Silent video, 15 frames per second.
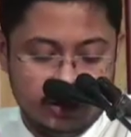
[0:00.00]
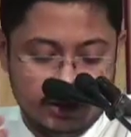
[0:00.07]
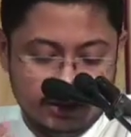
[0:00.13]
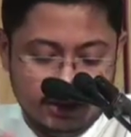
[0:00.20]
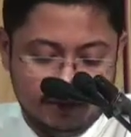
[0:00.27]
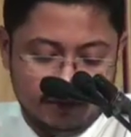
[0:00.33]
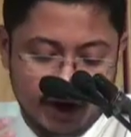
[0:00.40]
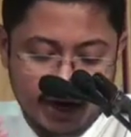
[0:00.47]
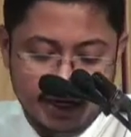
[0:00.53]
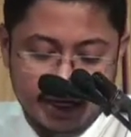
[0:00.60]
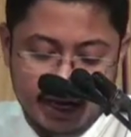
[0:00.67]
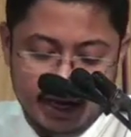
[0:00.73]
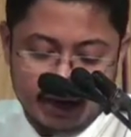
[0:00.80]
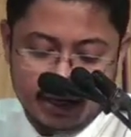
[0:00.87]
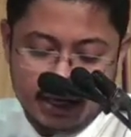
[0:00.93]
The
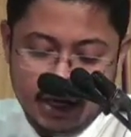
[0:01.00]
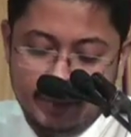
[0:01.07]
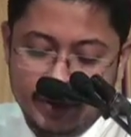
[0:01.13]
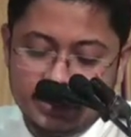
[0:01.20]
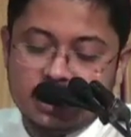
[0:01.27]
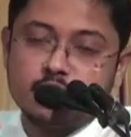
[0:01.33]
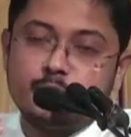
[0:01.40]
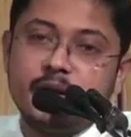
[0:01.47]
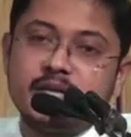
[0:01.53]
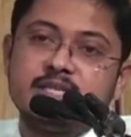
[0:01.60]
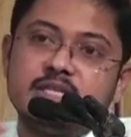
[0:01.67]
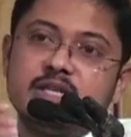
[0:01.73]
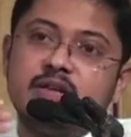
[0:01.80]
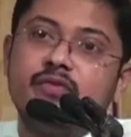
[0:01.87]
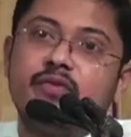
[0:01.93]
frontier, keeping the
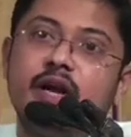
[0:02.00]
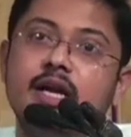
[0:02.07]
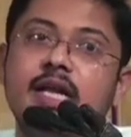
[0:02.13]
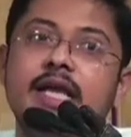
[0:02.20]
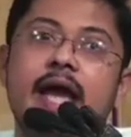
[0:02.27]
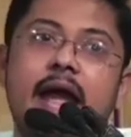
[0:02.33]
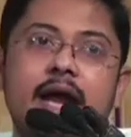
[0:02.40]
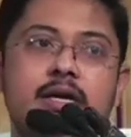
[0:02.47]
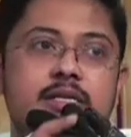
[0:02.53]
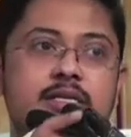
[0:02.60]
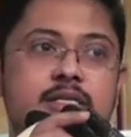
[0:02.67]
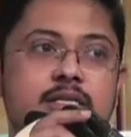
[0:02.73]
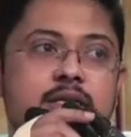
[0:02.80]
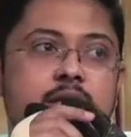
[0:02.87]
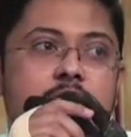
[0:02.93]
spaces in friendly
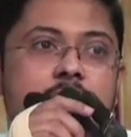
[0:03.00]
hands.